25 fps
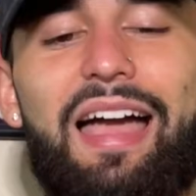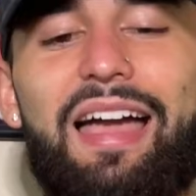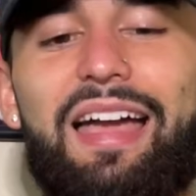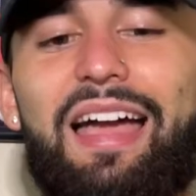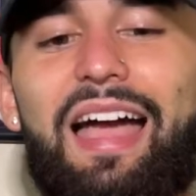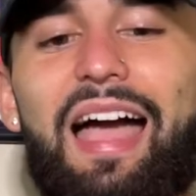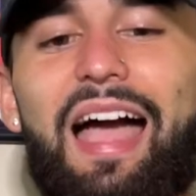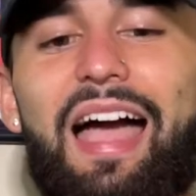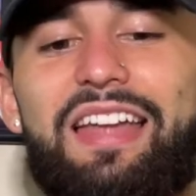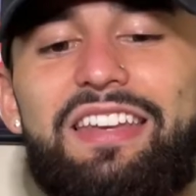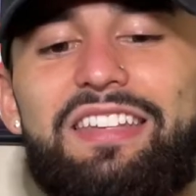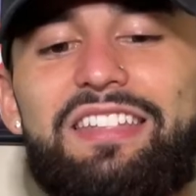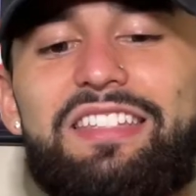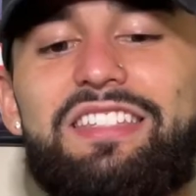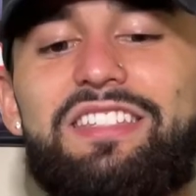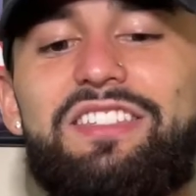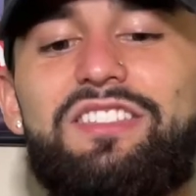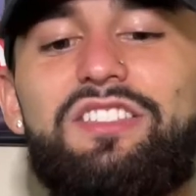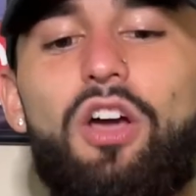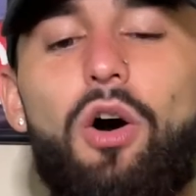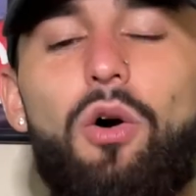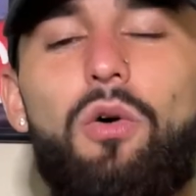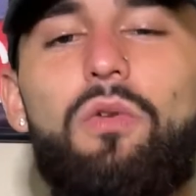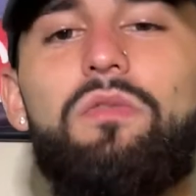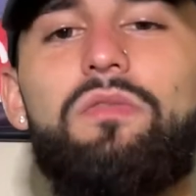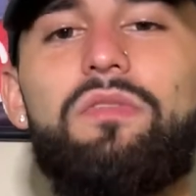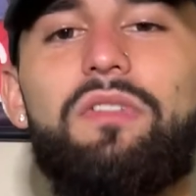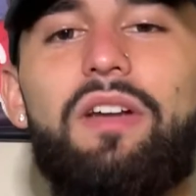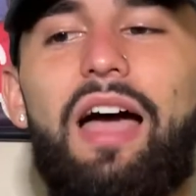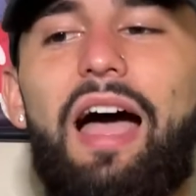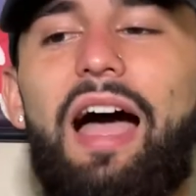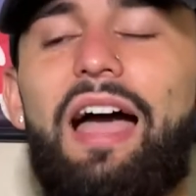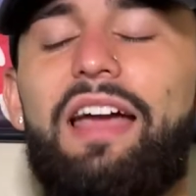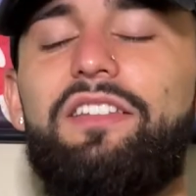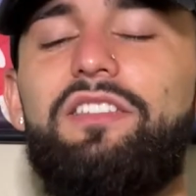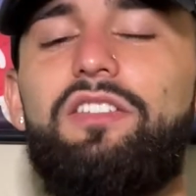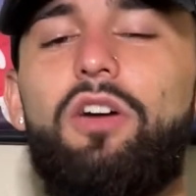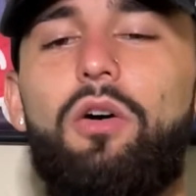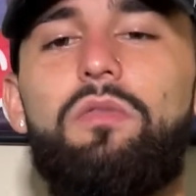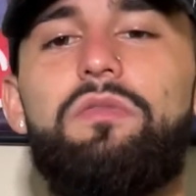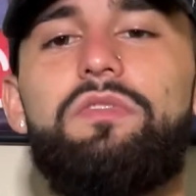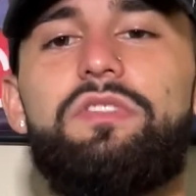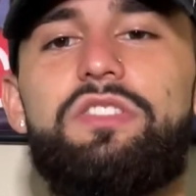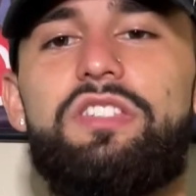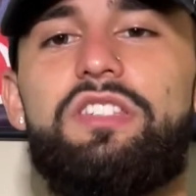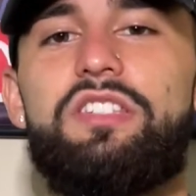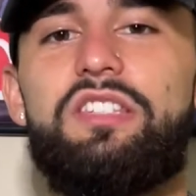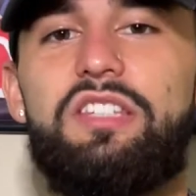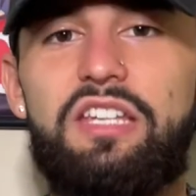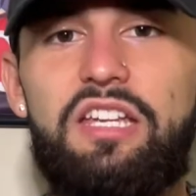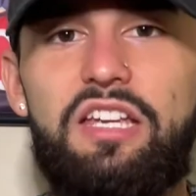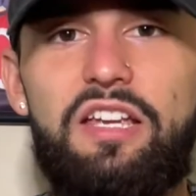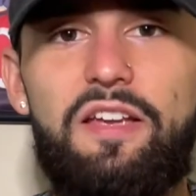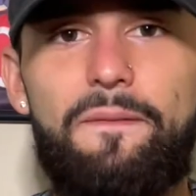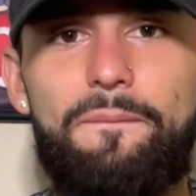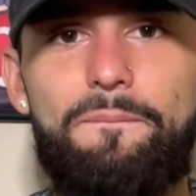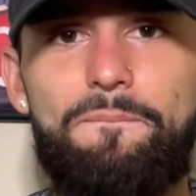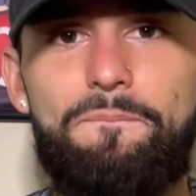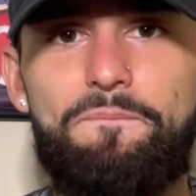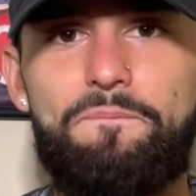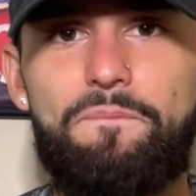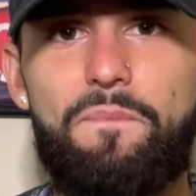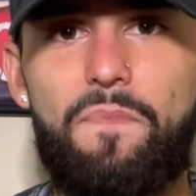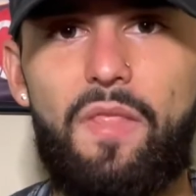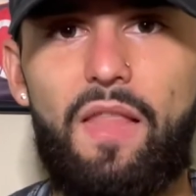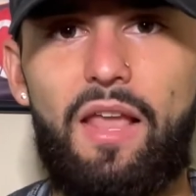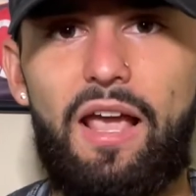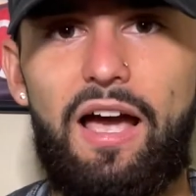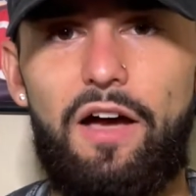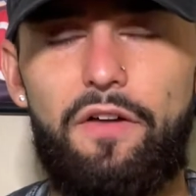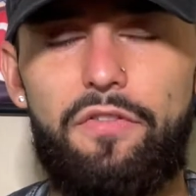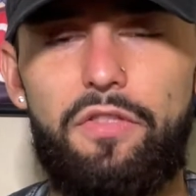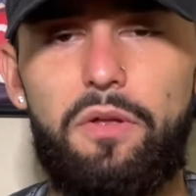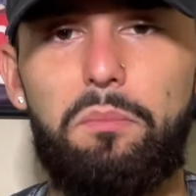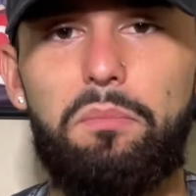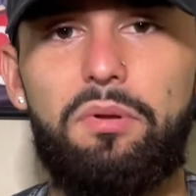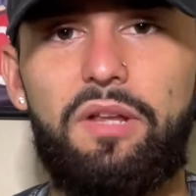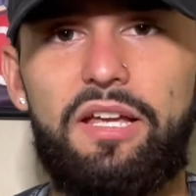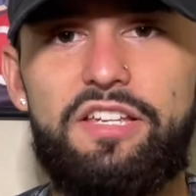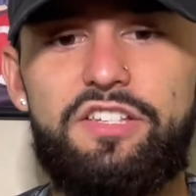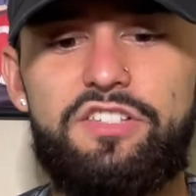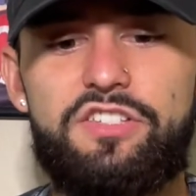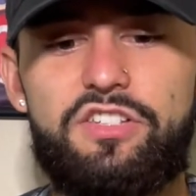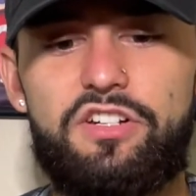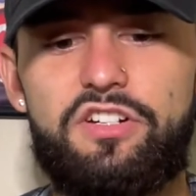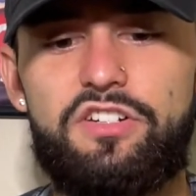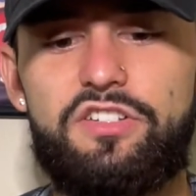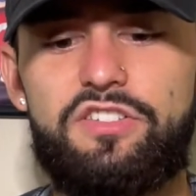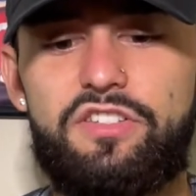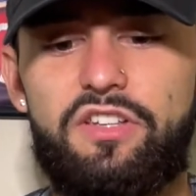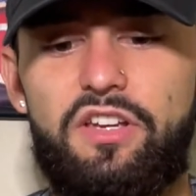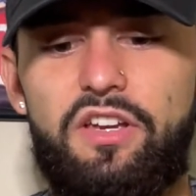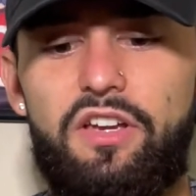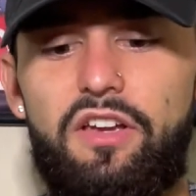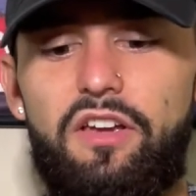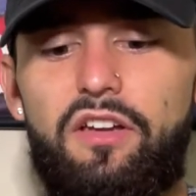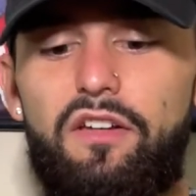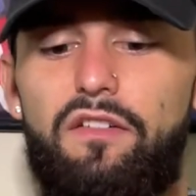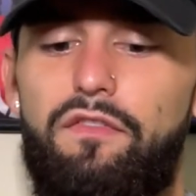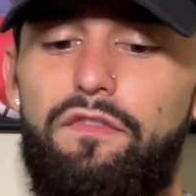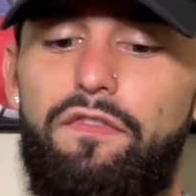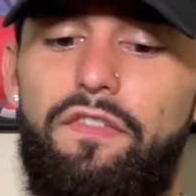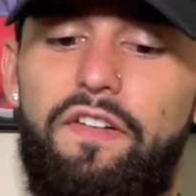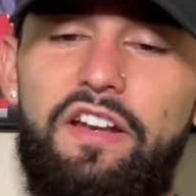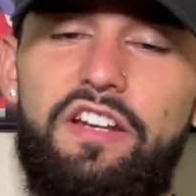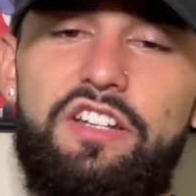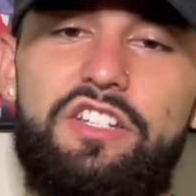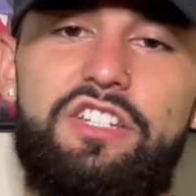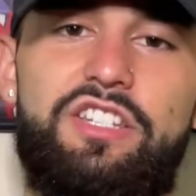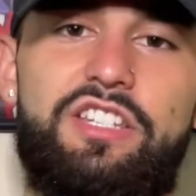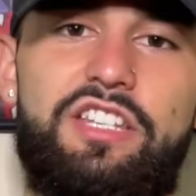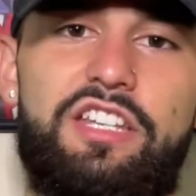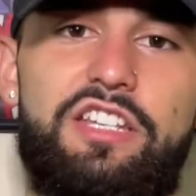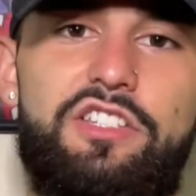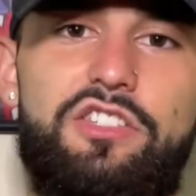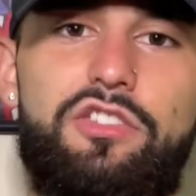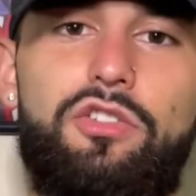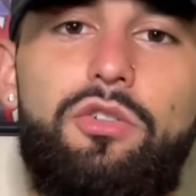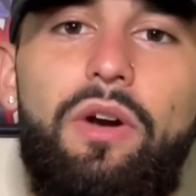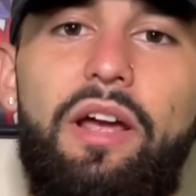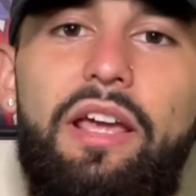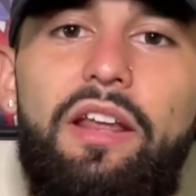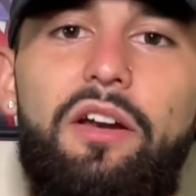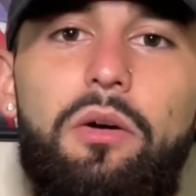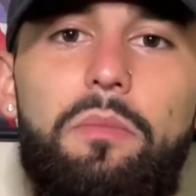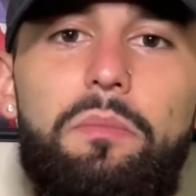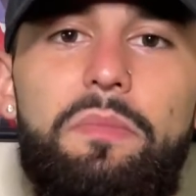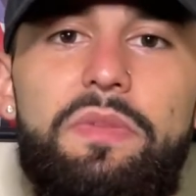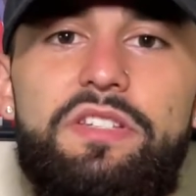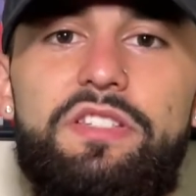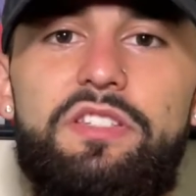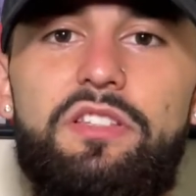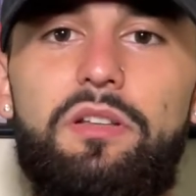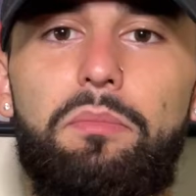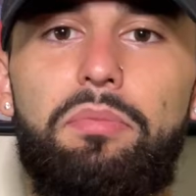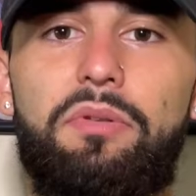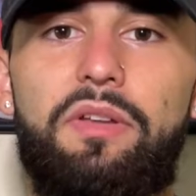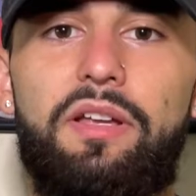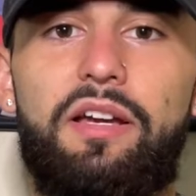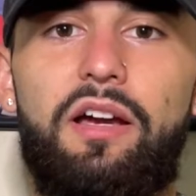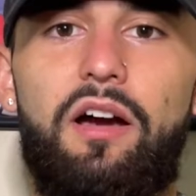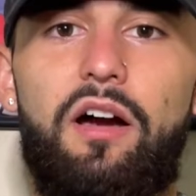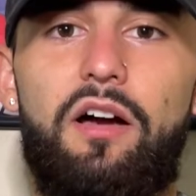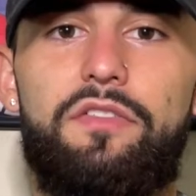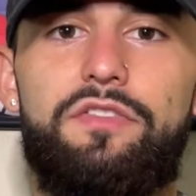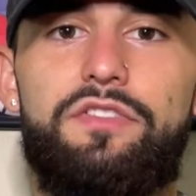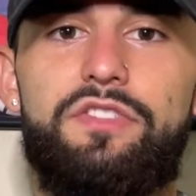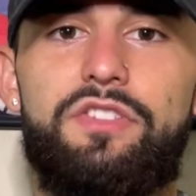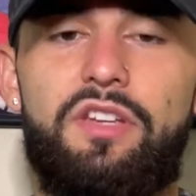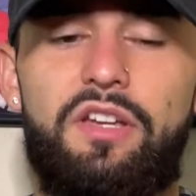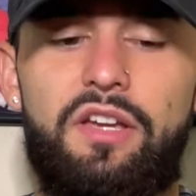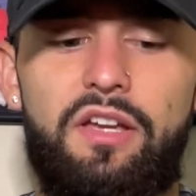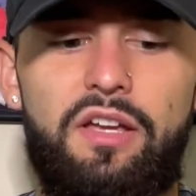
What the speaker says: I don't see how the Blazers finish 6 through 8 or miss the playoffs.